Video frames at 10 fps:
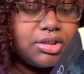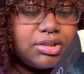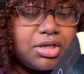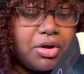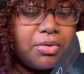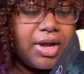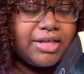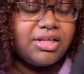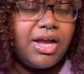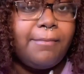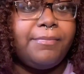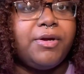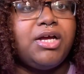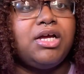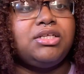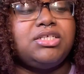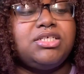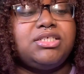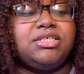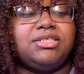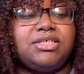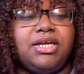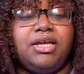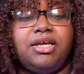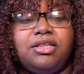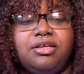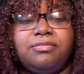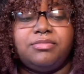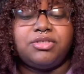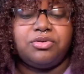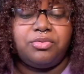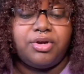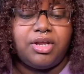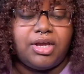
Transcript: So I think I put a decent dent in them to where,